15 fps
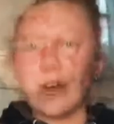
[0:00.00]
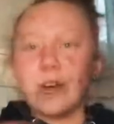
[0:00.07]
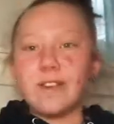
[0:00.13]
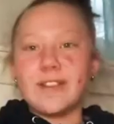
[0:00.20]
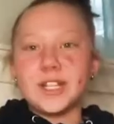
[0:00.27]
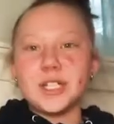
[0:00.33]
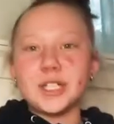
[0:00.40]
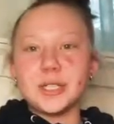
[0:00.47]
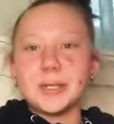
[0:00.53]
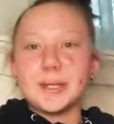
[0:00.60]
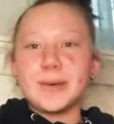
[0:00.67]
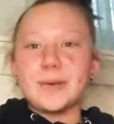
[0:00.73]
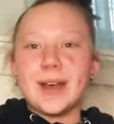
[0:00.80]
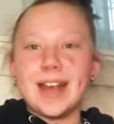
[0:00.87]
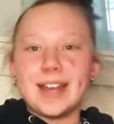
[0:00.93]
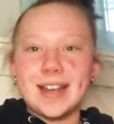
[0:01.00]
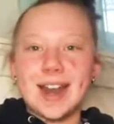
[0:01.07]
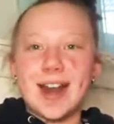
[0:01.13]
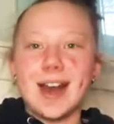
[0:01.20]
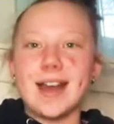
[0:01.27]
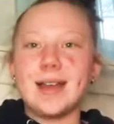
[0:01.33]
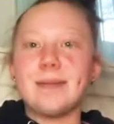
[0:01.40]
so eventually, when
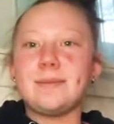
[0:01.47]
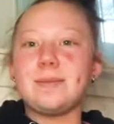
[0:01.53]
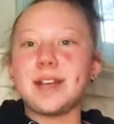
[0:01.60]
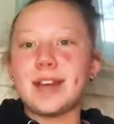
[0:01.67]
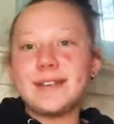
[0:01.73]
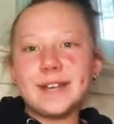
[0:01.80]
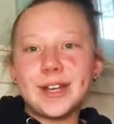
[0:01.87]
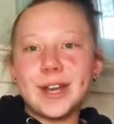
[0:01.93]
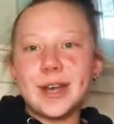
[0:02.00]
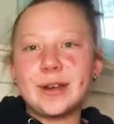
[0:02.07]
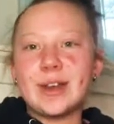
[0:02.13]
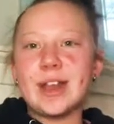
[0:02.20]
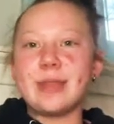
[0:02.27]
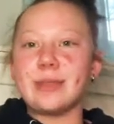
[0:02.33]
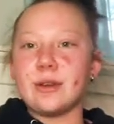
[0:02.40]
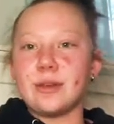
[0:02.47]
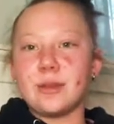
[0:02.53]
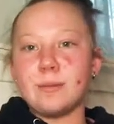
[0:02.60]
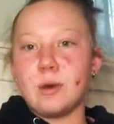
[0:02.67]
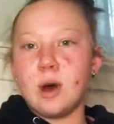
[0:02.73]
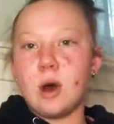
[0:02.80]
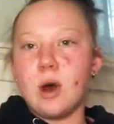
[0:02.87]
I play the tone and throw the
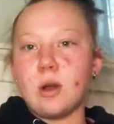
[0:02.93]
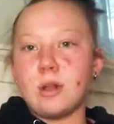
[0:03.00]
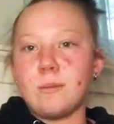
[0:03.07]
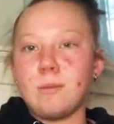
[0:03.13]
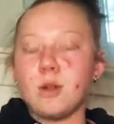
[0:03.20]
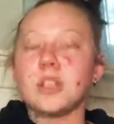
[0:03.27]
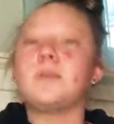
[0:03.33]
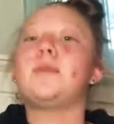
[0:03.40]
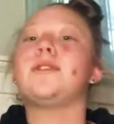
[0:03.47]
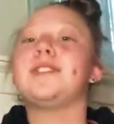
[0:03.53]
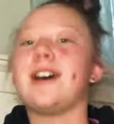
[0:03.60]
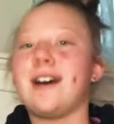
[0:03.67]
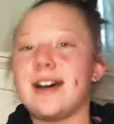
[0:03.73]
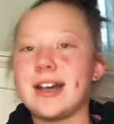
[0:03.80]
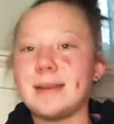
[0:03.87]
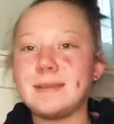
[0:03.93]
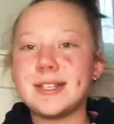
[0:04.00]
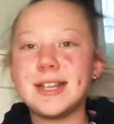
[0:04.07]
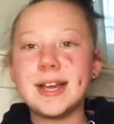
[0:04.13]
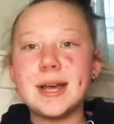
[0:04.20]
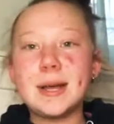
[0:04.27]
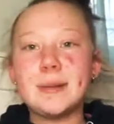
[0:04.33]
ball multiple
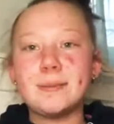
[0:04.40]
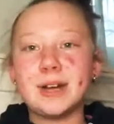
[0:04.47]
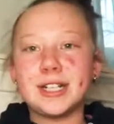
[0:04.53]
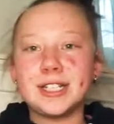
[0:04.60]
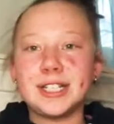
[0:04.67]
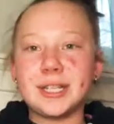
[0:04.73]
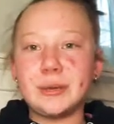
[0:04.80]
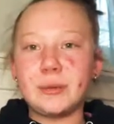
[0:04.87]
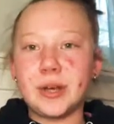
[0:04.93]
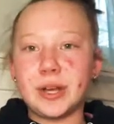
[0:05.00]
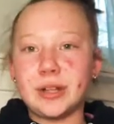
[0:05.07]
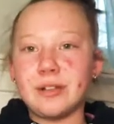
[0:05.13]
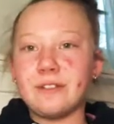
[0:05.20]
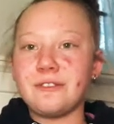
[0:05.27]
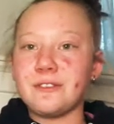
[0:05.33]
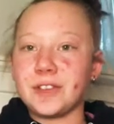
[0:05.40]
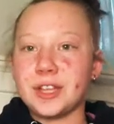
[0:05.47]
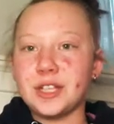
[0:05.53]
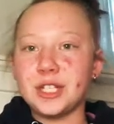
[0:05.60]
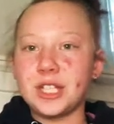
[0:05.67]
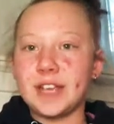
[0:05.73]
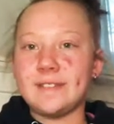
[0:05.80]
times, Presley will
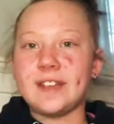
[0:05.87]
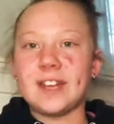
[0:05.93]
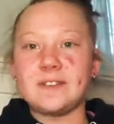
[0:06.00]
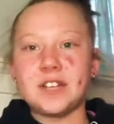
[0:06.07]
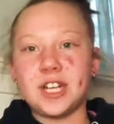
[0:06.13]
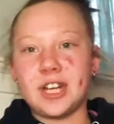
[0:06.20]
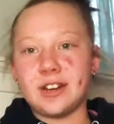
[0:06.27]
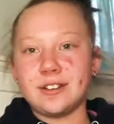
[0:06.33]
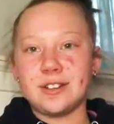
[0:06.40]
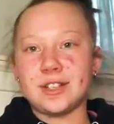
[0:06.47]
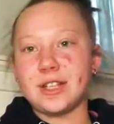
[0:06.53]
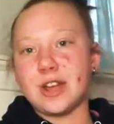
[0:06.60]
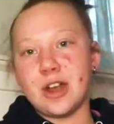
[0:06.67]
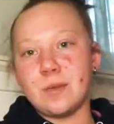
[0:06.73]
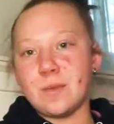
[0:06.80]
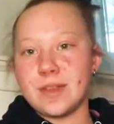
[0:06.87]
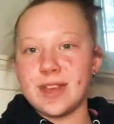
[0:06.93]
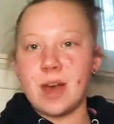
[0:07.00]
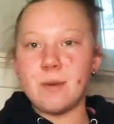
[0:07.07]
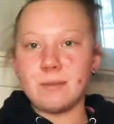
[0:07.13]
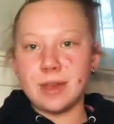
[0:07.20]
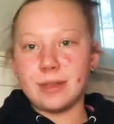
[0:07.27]
flinch even if she hears the tone
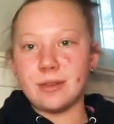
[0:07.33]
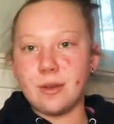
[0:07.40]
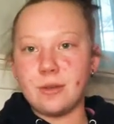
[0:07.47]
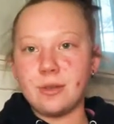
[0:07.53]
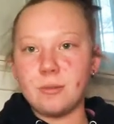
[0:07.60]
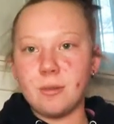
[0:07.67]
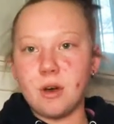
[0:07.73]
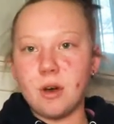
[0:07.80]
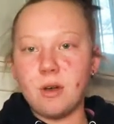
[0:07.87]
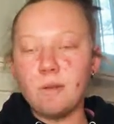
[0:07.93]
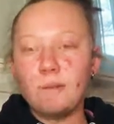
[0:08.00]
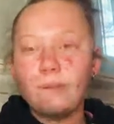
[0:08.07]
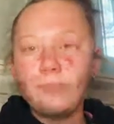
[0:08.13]
without me throwing the ball.